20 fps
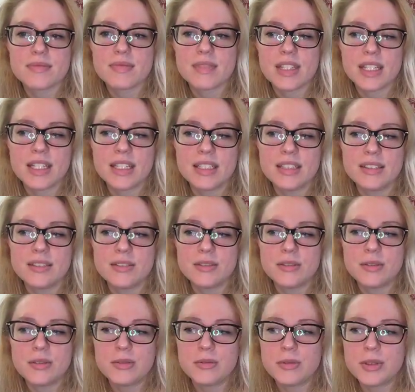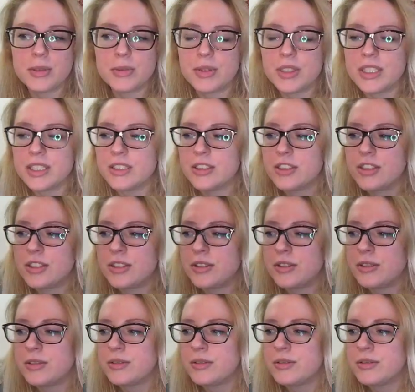And we want
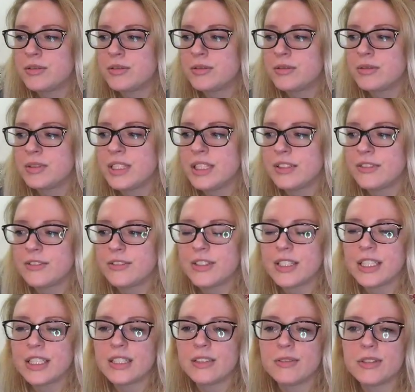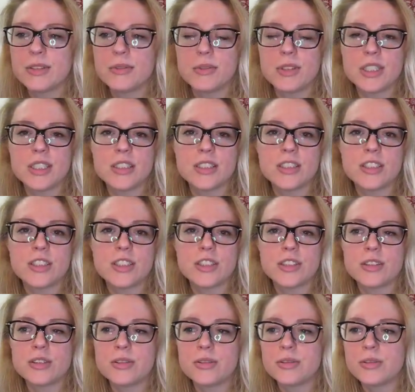to live, and we want
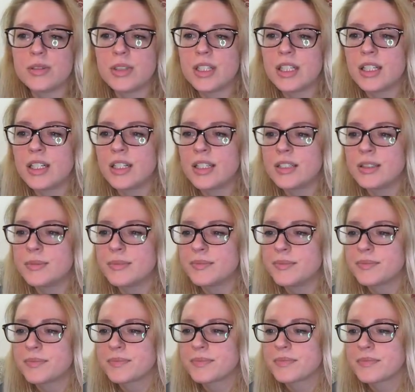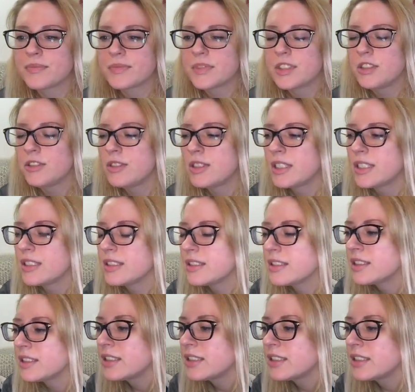to do things.